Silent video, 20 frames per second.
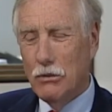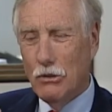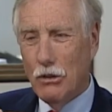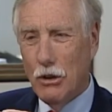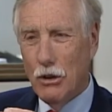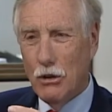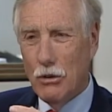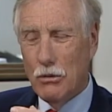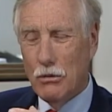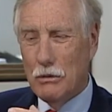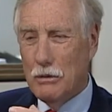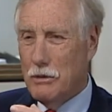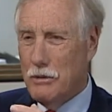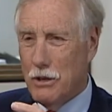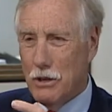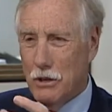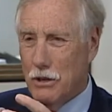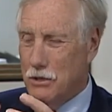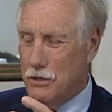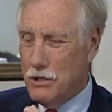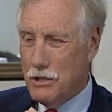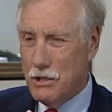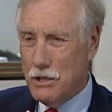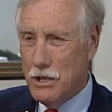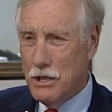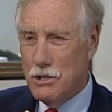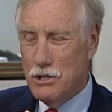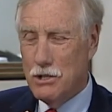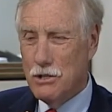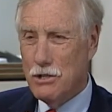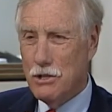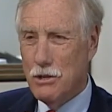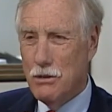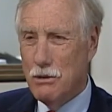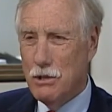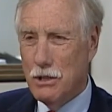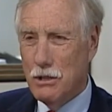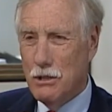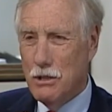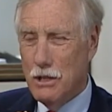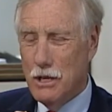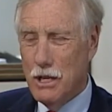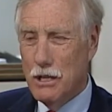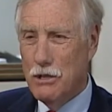So there are discussions going on.